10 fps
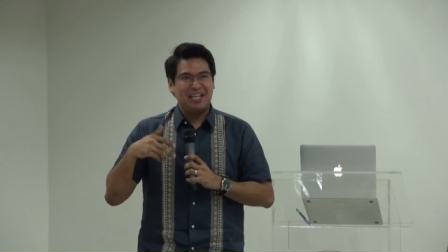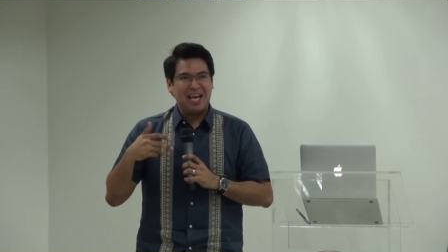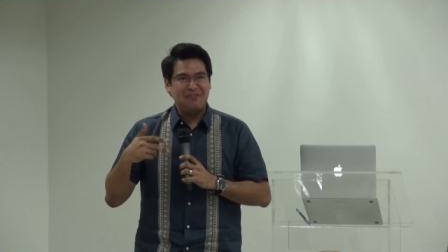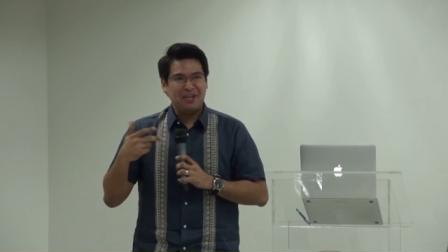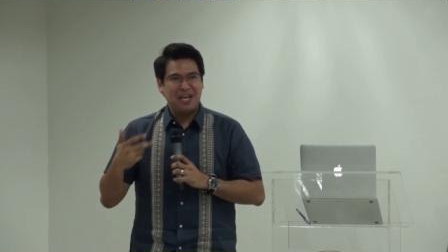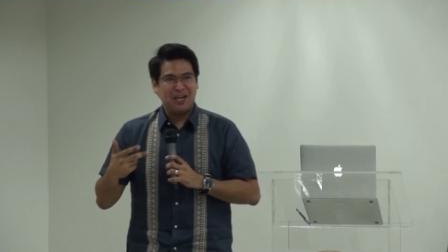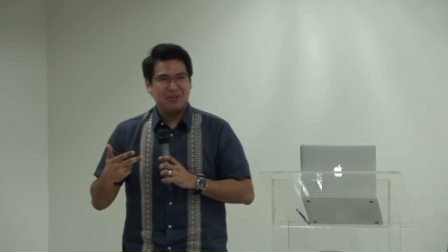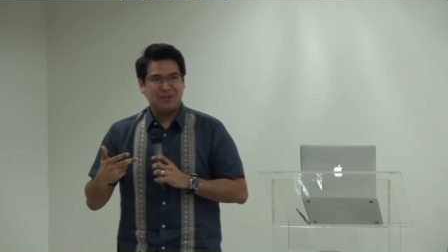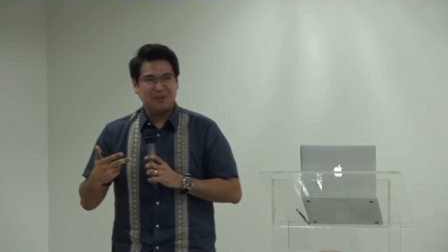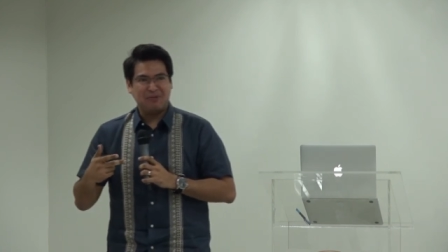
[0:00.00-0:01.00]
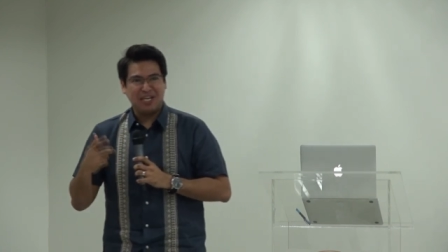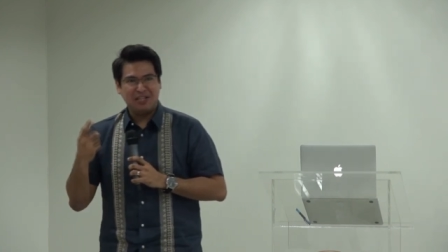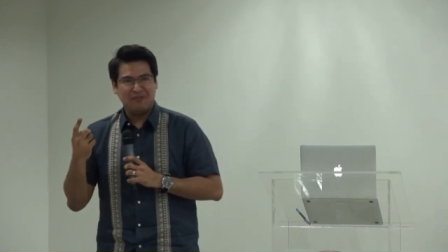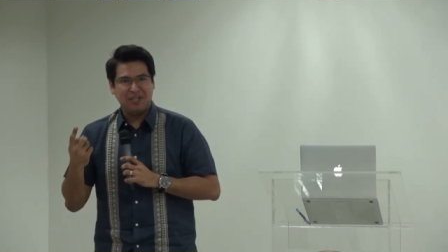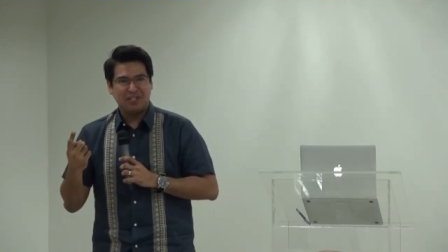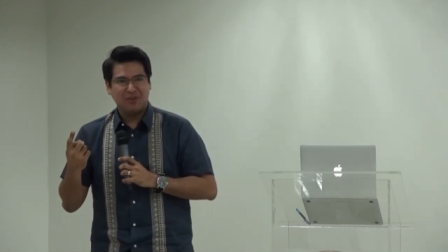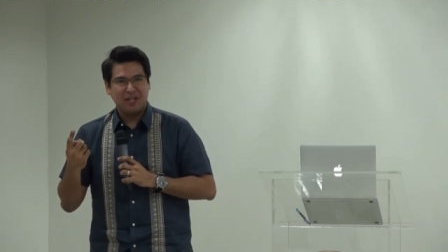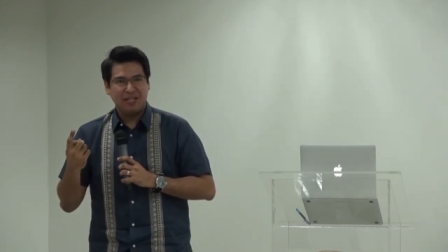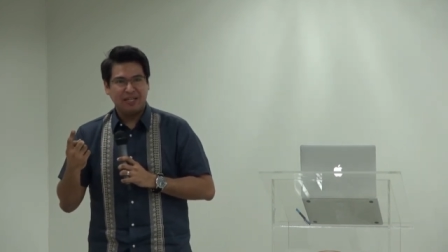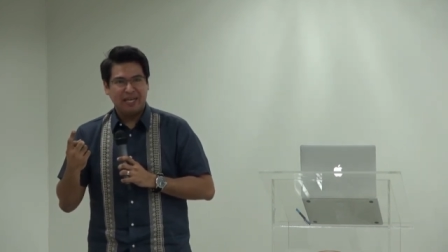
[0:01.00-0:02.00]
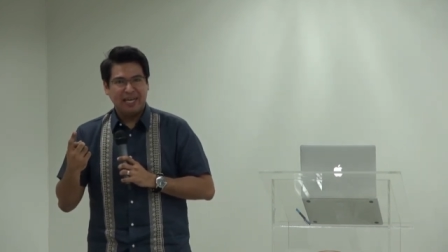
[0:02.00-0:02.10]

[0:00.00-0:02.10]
the life and health of an individual,